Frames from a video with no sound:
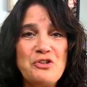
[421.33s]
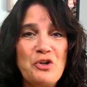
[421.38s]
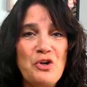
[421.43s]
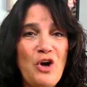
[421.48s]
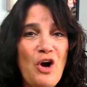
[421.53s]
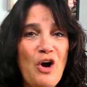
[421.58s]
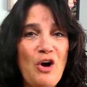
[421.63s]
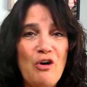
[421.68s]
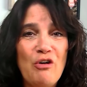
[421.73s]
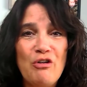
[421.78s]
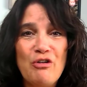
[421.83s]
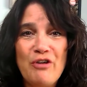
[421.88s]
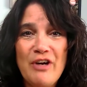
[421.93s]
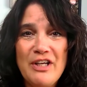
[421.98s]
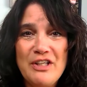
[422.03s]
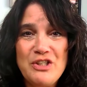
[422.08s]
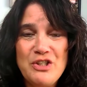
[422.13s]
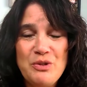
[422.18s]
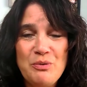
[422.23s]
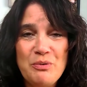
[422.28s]
are all
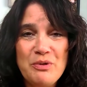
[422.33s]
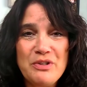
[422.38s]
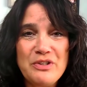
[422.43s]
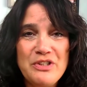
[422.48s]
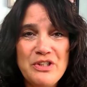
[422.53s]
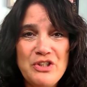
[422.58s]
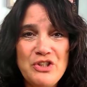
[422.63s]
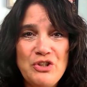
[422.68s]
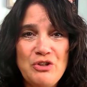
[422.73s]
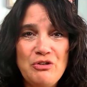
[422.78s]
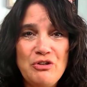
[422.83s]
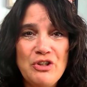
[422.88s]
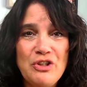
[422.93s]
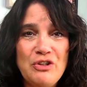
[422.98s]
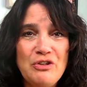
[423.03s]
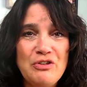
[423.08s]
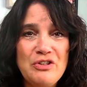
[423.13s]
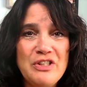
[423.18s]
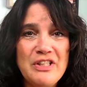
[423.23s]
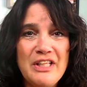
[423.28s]
great tools that you can
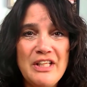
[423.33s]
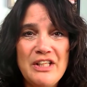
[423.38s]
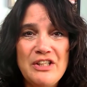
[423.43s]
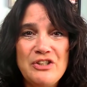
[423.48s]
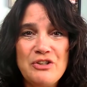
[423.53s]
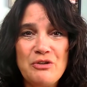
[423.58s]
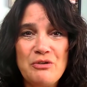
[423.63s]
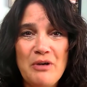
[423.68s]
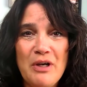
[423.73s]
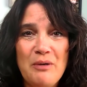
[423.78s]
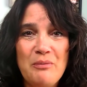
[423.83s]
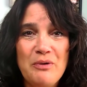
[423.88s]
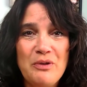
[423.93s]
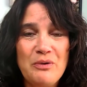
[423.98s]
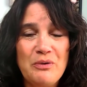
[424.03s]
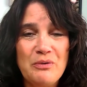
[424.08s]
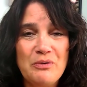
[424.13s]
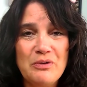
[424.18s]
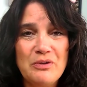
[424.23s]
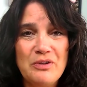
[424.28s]
use to integrate with
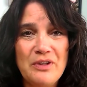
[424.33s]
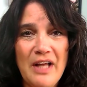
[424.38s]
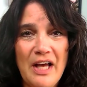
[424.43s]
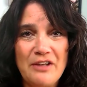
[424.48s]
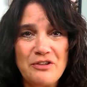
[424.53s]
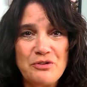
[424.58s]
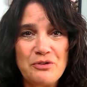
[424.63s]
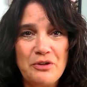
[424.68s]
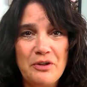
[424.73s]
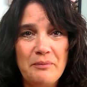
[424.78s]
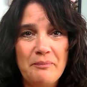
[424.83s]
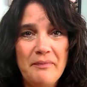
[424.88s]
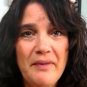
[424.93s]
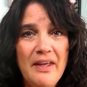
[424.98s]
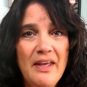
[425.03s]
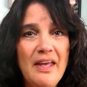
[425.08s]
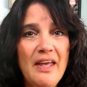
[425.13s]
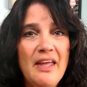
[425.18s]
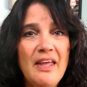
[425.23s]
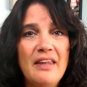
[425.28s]
Google Classroom.
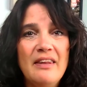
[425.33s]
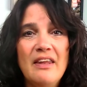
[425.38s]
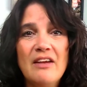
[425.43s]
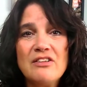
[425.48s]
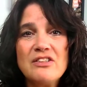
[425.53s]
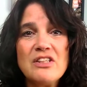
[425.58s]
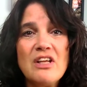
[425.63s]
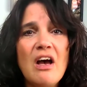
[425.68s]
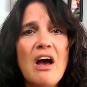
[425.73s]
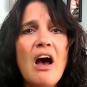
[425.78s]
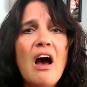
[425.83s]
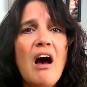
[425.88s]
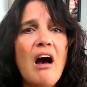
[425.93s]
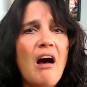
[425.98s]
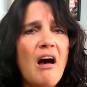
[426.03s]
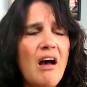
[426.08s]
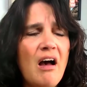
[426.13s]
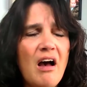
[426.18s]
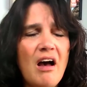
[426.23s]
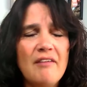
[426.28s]

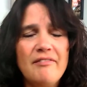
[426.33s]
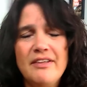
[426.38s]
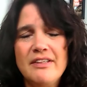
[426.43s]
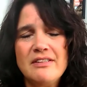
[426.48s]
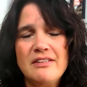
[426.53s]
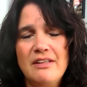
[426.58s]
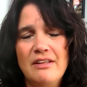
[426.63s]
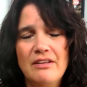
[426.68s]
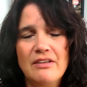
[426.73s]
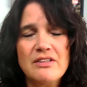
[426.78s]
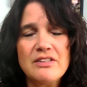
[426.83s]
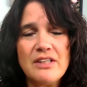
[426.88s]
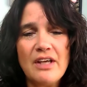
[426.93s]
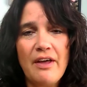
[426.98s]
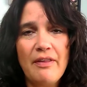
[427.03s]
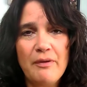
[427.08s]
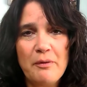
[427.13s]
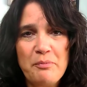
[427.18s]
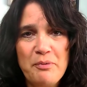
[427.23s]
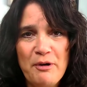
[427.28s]
Obviously there's
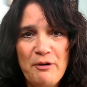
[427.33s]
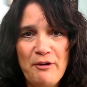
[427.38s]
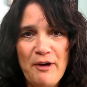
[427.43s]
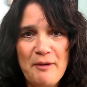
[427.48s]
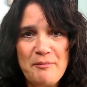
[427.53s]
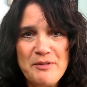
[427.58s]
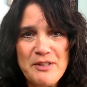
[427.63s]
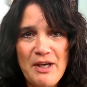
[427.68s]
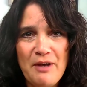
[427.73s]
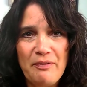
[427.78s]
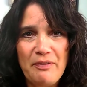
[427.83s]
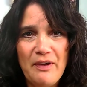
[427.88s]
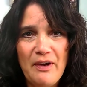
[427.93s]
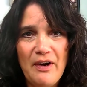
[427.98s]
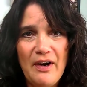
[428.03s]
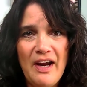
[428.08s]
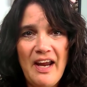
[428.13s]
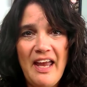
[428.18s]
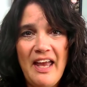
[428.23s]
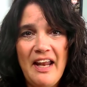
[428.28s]
other programs out
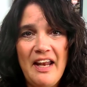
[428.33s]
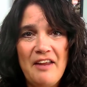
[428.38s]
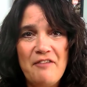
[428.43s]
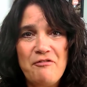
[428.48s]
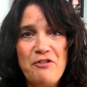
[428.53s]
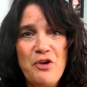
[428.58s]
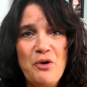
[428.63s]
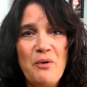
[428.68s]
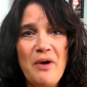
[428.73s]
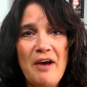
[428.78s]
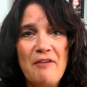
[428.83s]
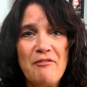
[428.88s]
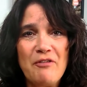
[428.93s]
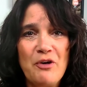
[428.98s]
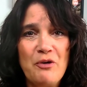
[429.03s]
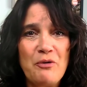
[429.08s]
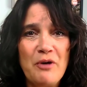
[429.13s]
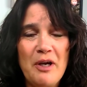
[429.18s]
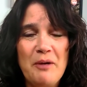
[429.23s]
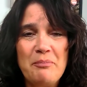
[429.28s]
there, and if you have a
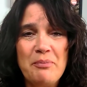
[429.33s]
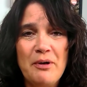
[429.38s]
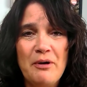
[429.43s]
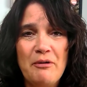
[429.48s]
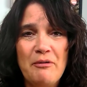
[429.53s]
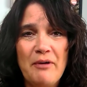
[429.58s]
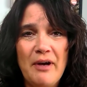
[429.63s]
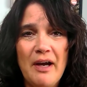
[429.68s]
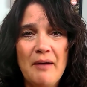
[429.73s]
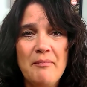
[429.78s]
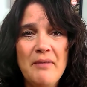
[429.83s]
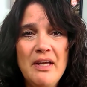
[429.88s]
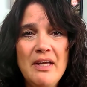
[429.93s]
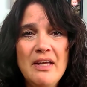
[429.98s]
great program,